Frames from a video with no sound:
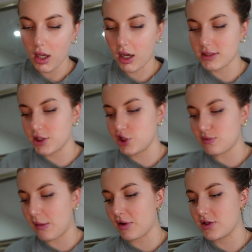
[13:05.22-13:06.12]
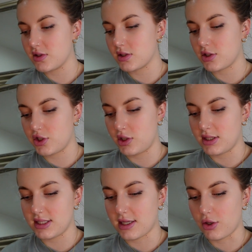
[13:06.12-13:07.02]
I did use my brother's
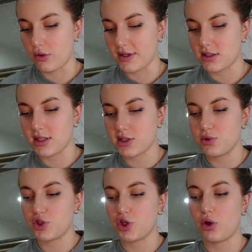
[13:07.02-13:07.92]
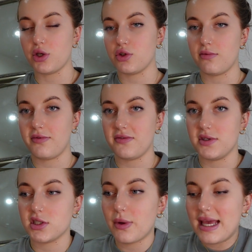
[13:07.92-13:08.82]
student discount on this, so this was
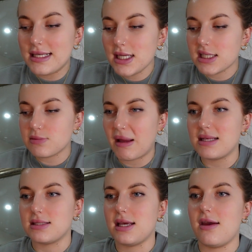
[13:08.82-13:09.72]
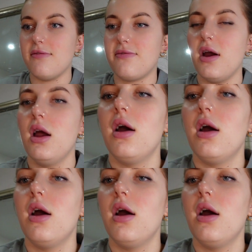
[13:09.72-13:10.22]
250 so it is expensive